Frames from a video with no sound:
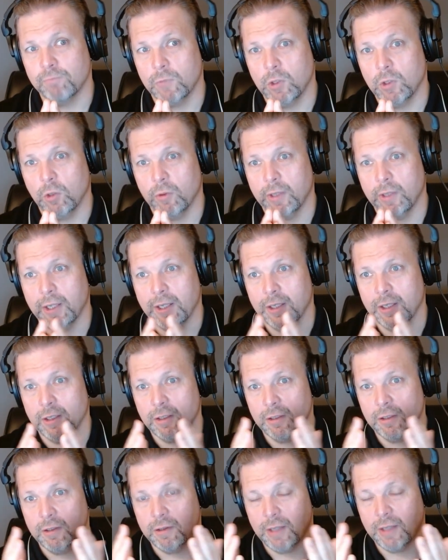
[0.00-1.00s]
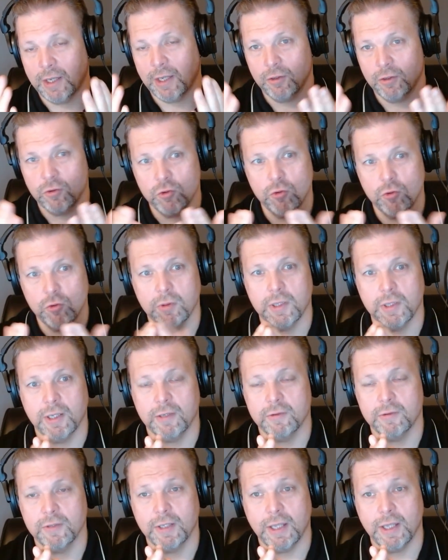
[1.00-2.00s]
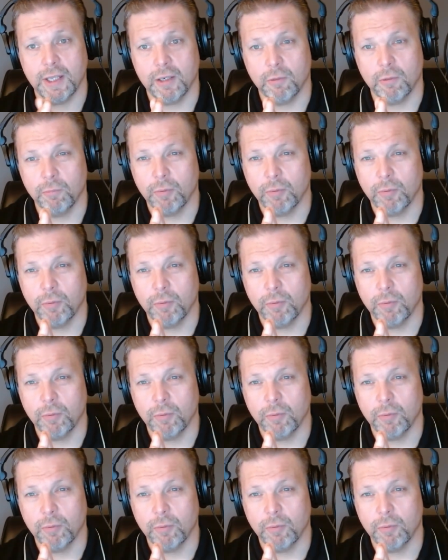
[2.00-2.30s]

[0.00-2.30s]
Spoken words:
they can do things together.